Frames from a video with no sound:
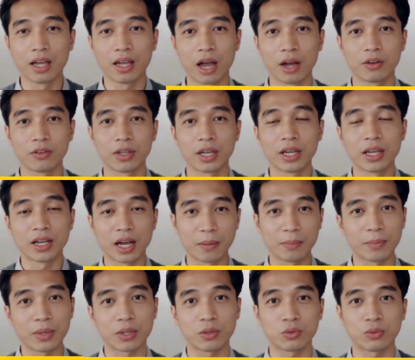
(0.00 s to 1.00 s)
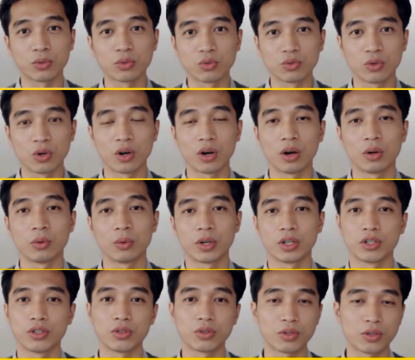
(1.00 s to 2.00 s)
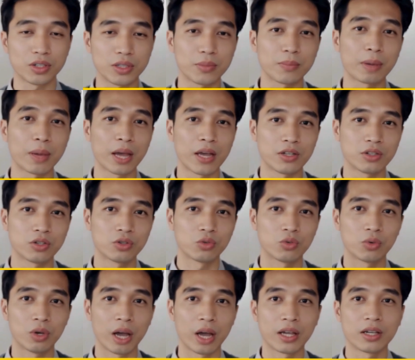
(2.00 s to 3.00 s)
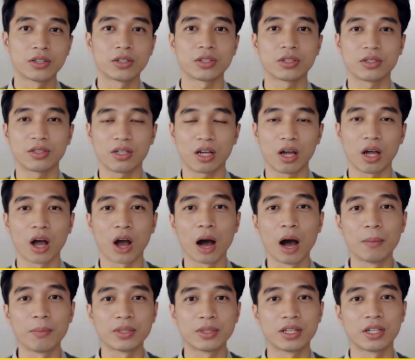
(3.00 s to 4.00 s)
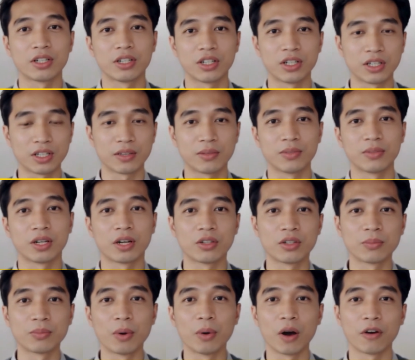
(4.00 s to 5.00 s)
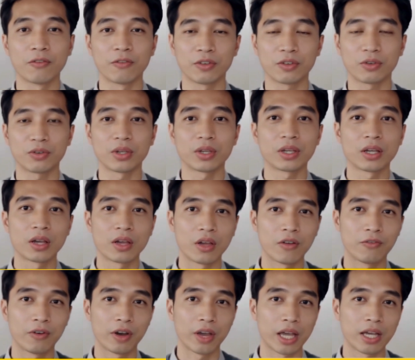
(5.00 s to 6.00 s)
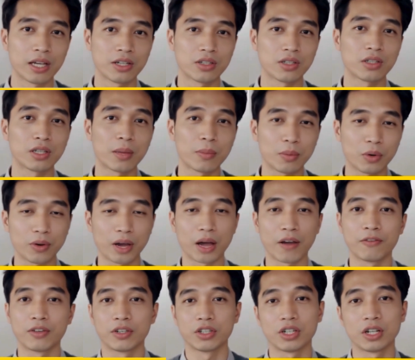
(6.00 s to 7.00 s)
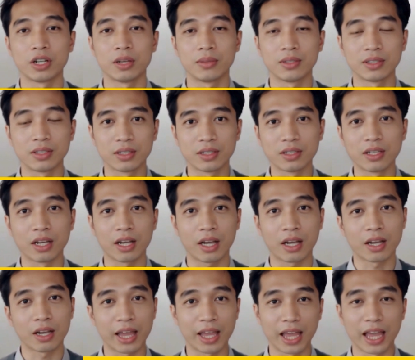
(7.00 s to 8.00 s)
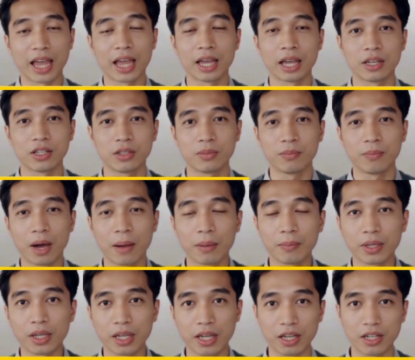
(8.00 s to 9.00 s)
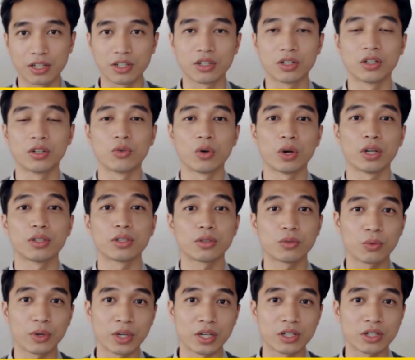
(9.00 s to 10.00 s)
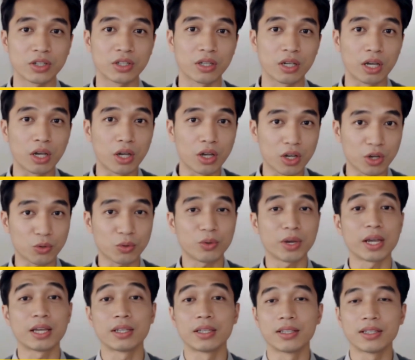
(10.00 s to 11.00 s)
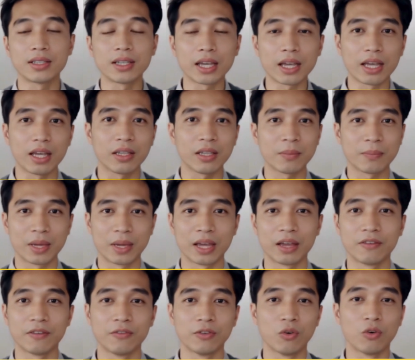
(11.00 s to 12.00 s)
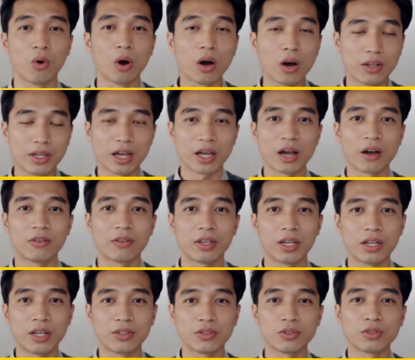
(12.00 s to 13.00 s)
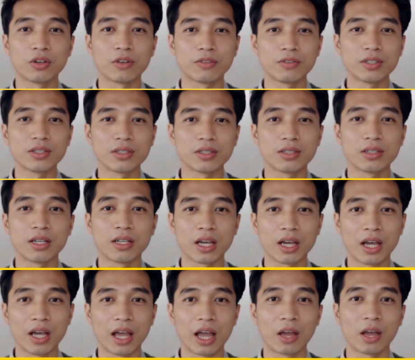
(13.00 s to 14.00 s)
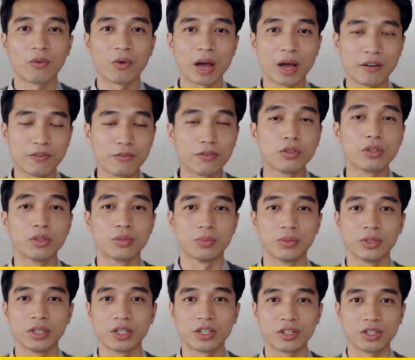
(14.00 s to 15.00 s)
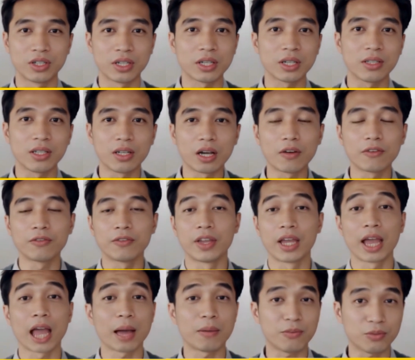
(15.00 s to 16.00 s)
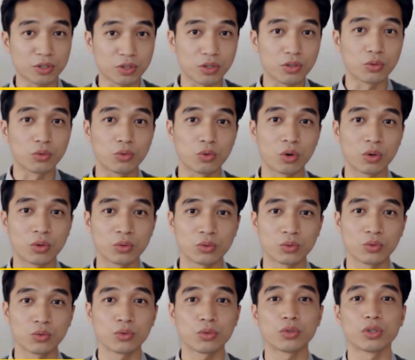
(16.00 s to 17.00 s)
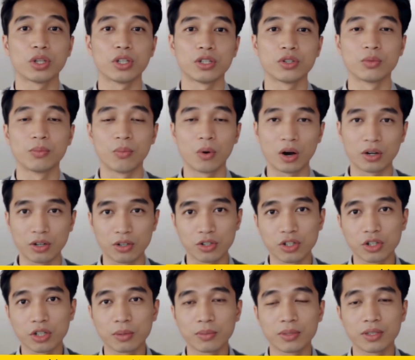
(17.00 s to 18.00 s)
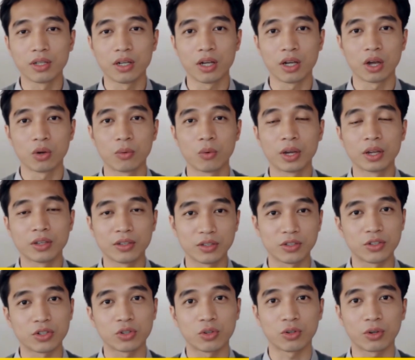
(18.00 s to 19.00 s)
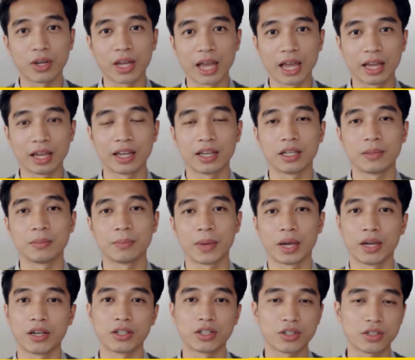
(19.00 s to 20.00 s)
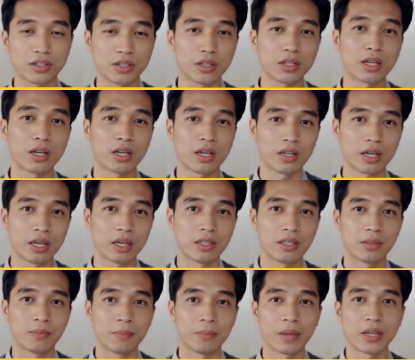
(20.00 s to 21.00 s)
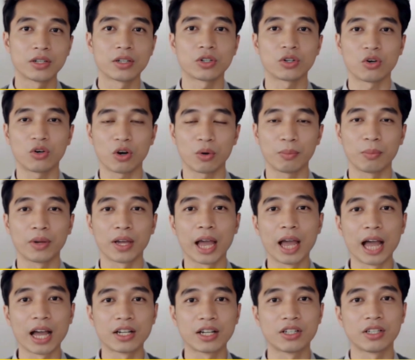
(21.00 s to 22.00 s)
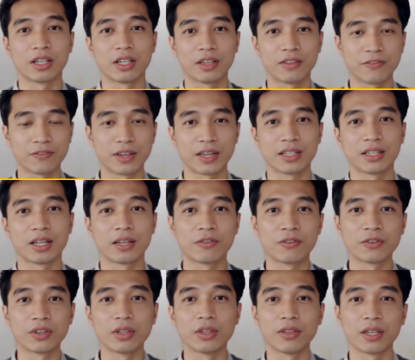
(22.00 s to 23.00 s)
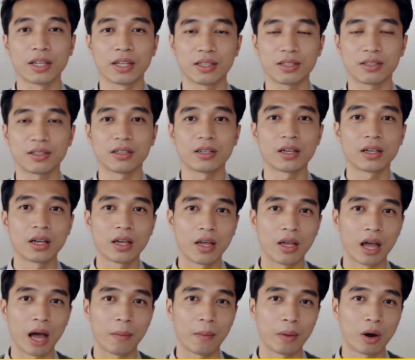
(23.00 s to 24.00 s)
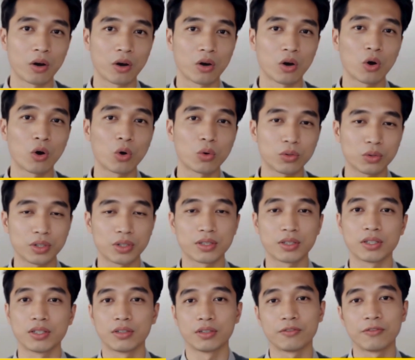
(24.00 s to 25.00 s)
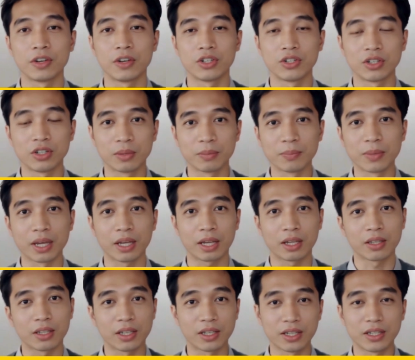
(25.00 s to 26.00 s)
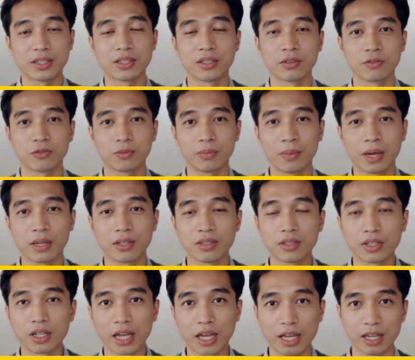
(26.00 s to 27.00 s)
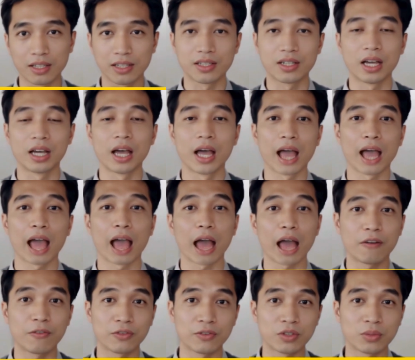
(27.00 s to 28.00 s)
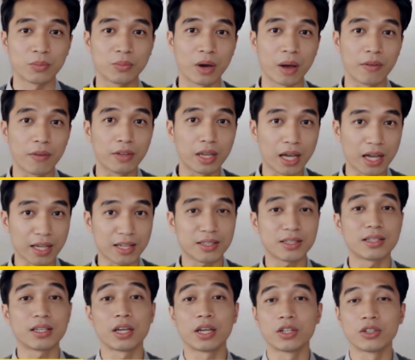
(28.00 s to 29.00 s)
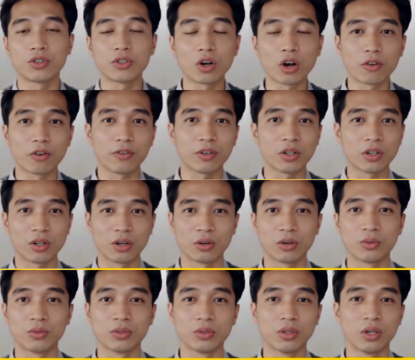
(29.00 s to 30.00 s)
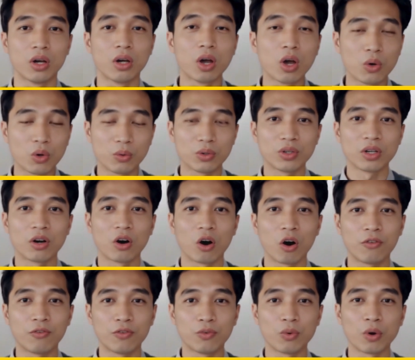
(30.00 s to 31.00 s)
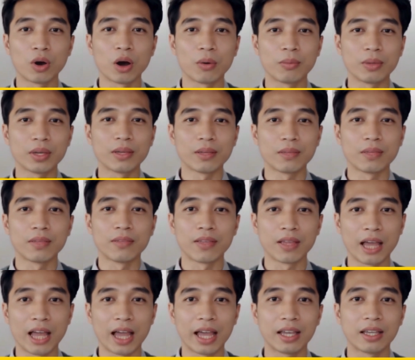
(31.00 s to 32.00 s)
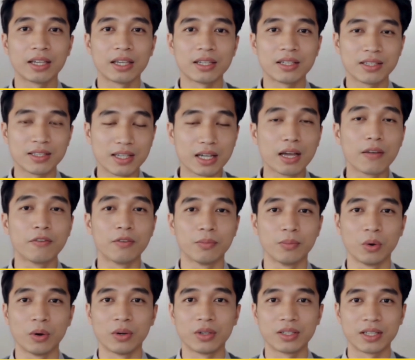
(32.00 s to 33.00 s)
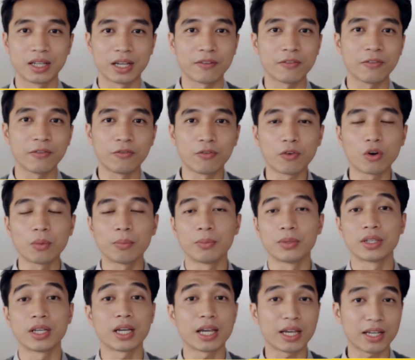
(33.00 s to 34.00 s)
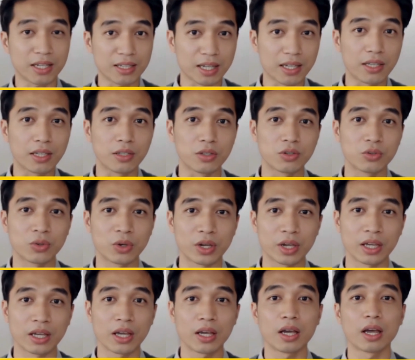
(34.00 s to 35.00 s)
Healthcare companies with strong regional expansion strategies are positioning themselves perfectly for Asia's demographic shifts. An aging population across the region creates sustained demand for quality healthcare services, and Raffles is positioning itself to capture this growth through strategic partnerships rather than just organic expansion. Here's a major corporate action that affects every investor. Amara Holdings is officially being delisted from SGX after its privatization offer closed, with an overwhelming 97.74% acceptance rate.